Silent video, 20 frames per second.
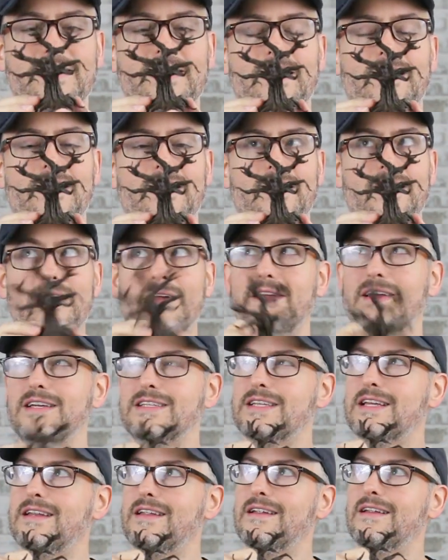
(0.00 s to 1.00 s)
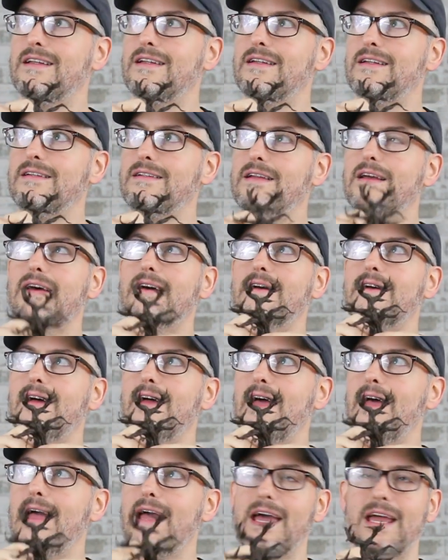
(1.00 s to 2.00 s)
I think I said,
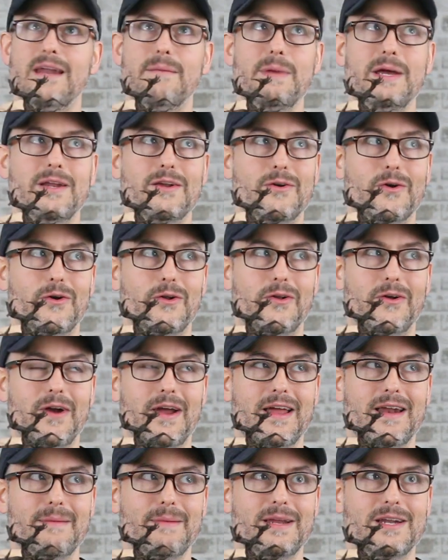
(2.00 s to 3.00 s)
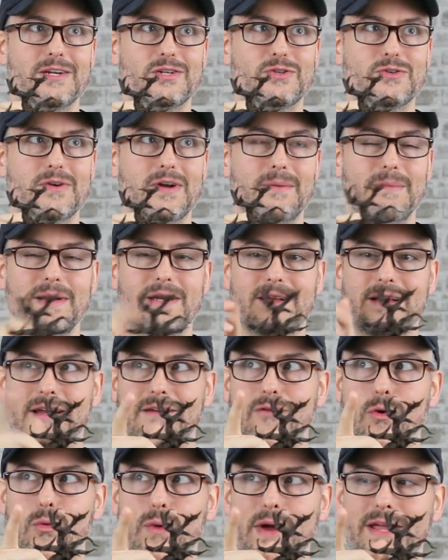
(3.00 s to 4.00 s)
animated earlier, animated tree. I meant kind
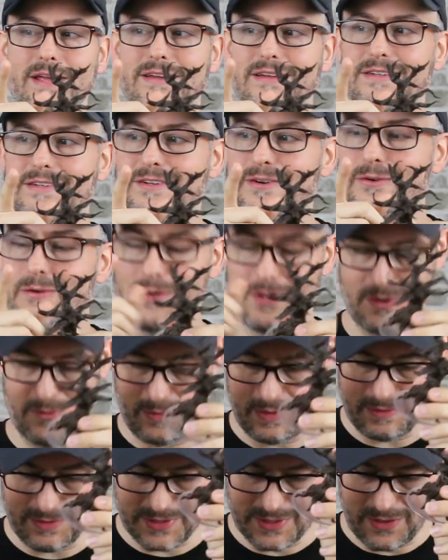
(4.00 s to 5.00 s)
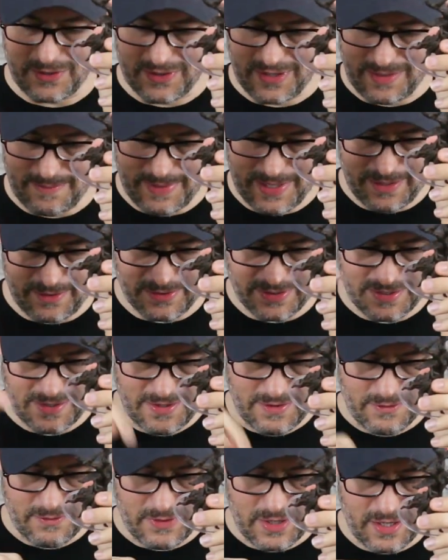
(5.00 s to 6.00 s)
of awakened earlier when I was talking about
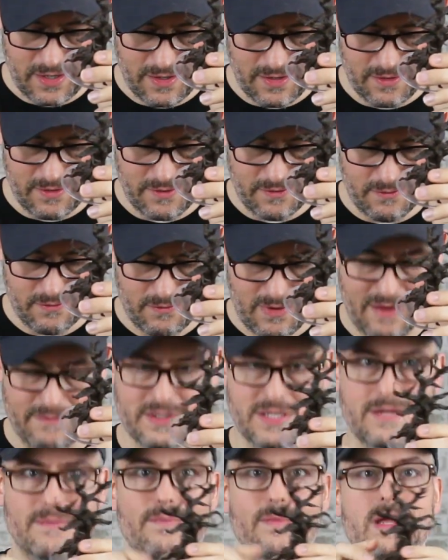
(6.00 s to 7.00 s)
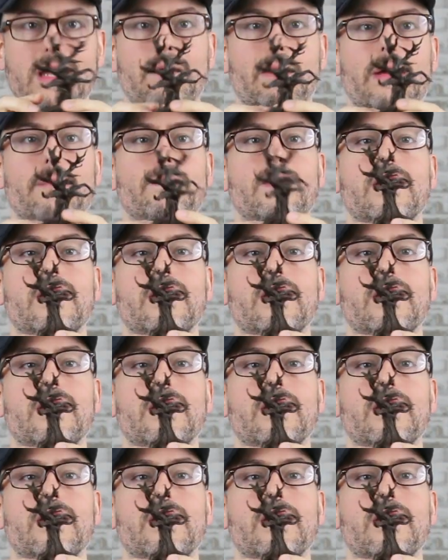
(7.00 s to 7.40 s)
Ravisin. Anyway,